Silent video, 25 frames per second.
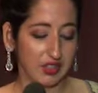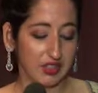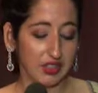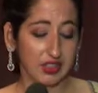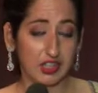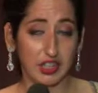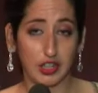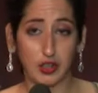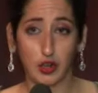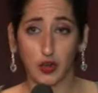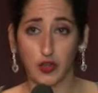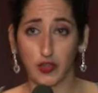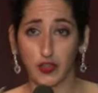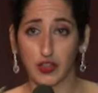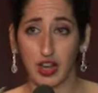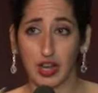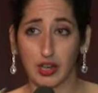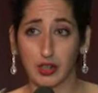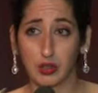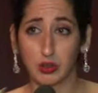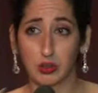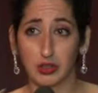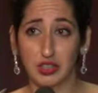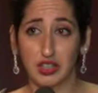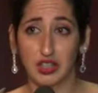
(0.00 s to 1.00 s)
Dean of
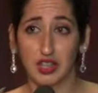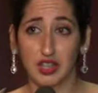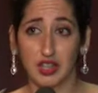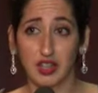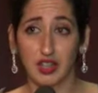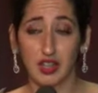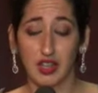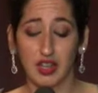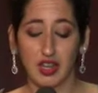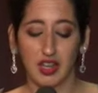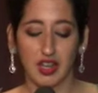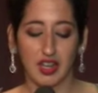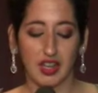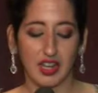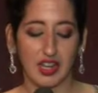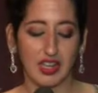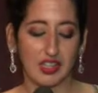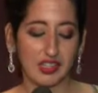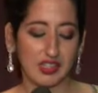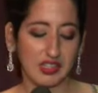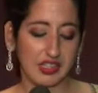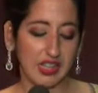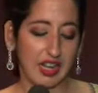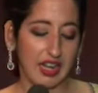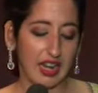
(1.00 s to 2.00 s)
Faculty,
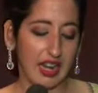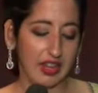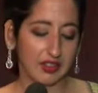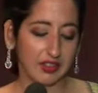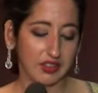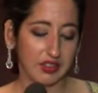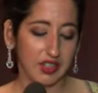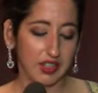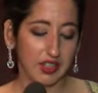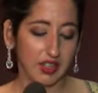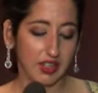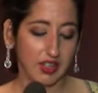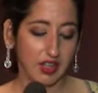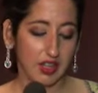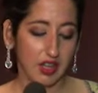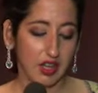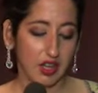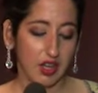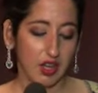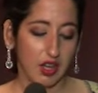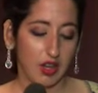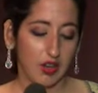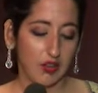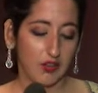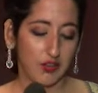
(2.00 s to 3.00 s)
installandi,
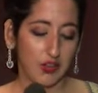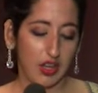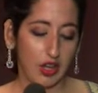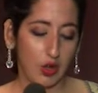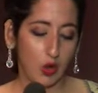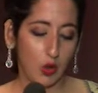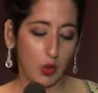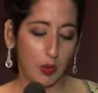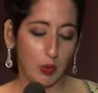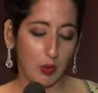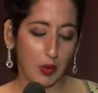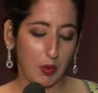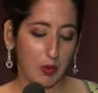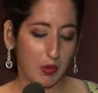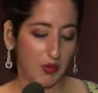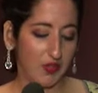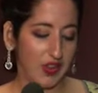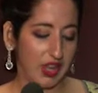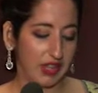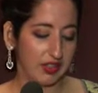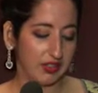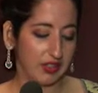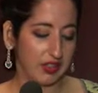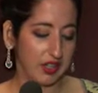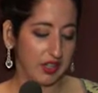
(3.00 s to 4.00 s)
fellow
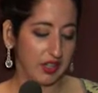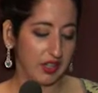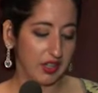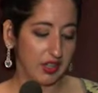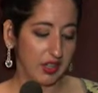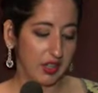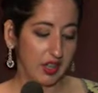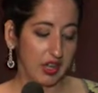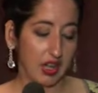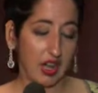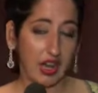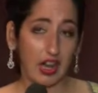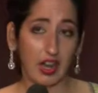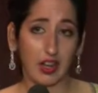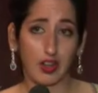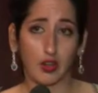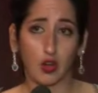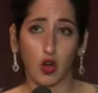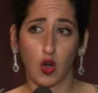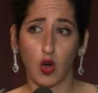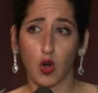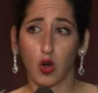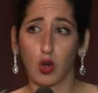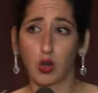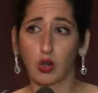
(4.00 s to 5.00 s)
promovendi, and
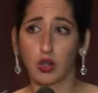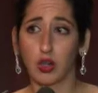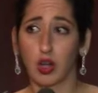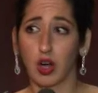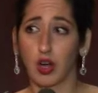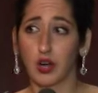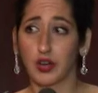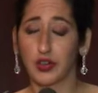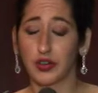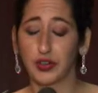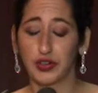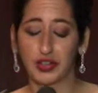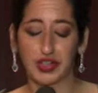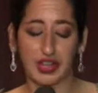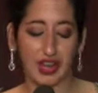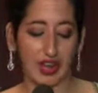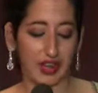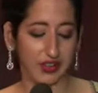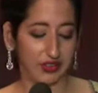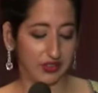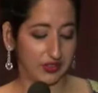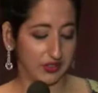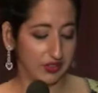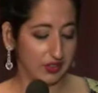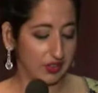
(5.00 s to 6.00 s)
all honored
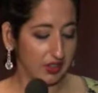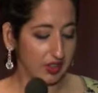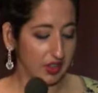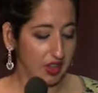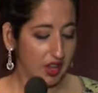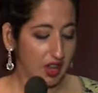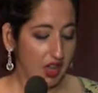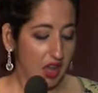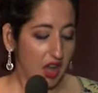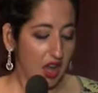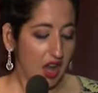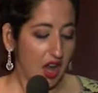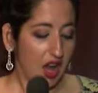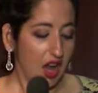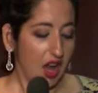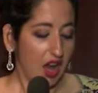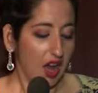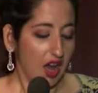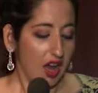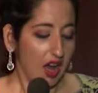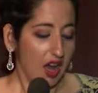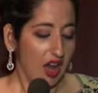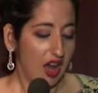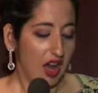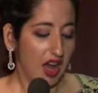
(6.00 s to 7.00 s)
guests.
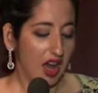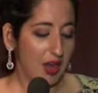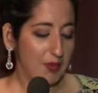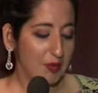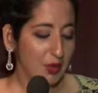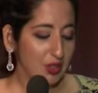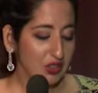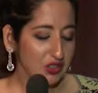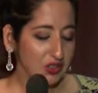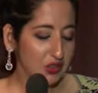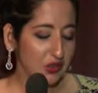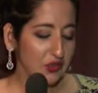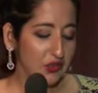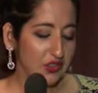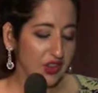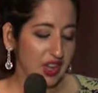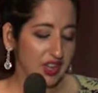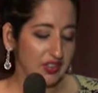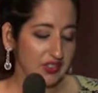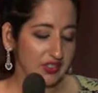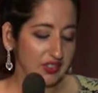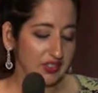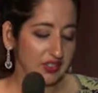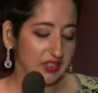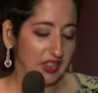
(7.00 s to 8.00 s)
I must
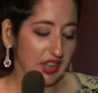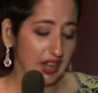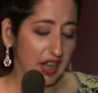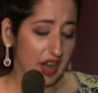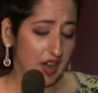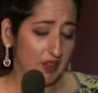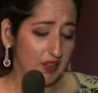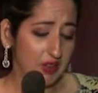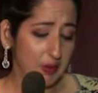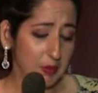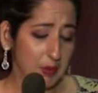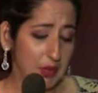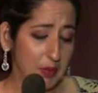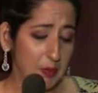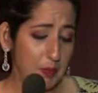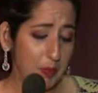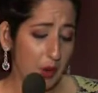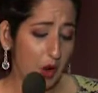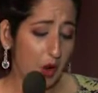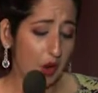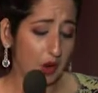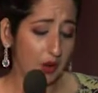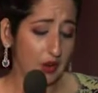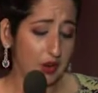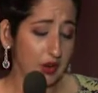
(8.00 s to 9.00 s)
confess that having been
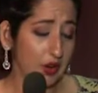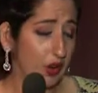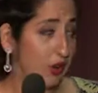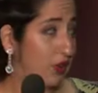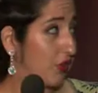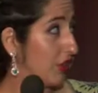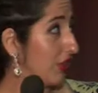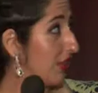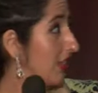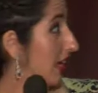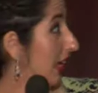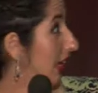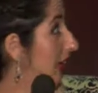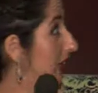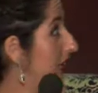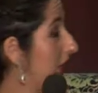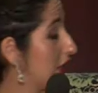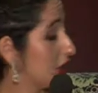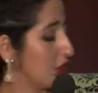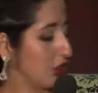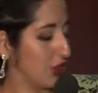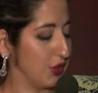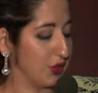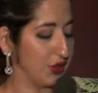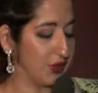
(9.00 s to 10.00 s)
part of a
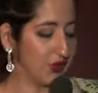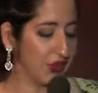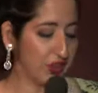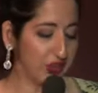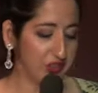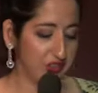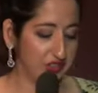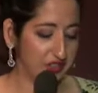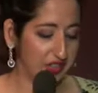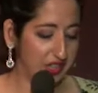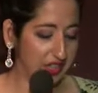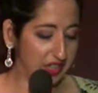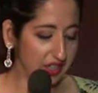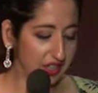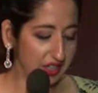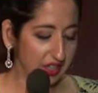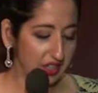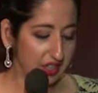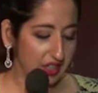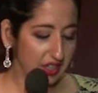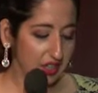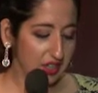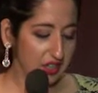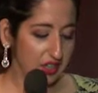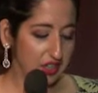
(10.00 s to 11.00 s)
technical university
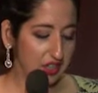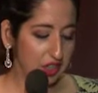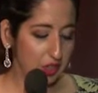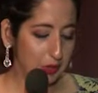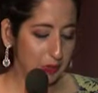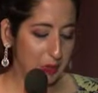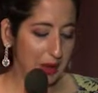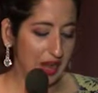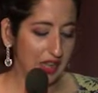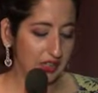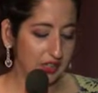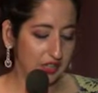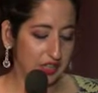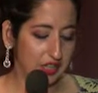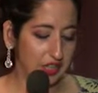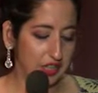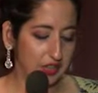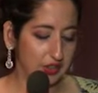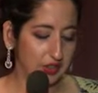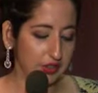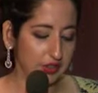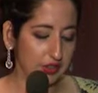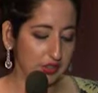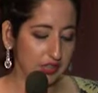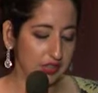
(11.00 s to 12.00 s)
these past
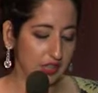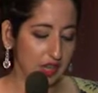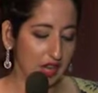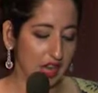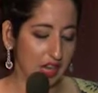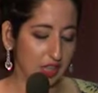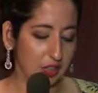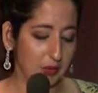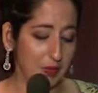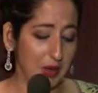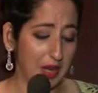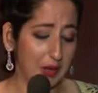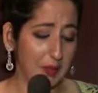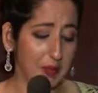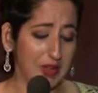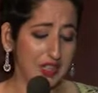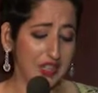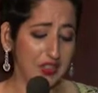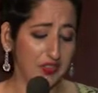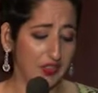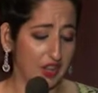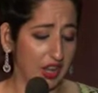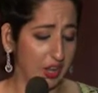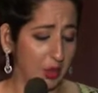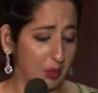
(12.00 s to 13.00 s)
years has made me
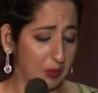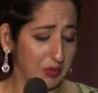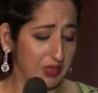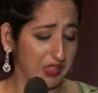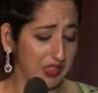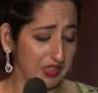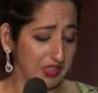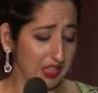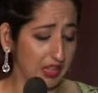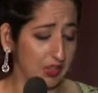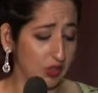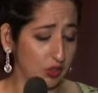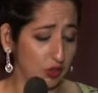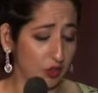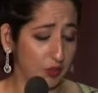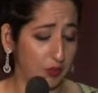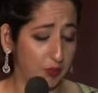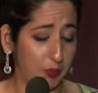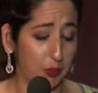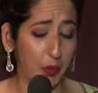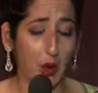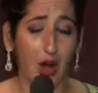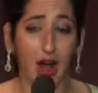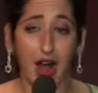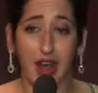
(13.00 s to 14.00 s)
develop this sense of
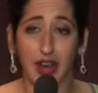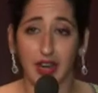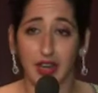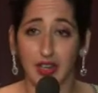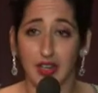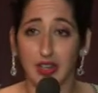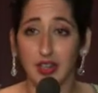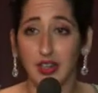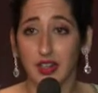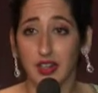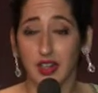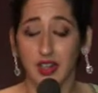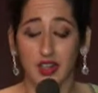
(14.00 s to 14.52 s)
pride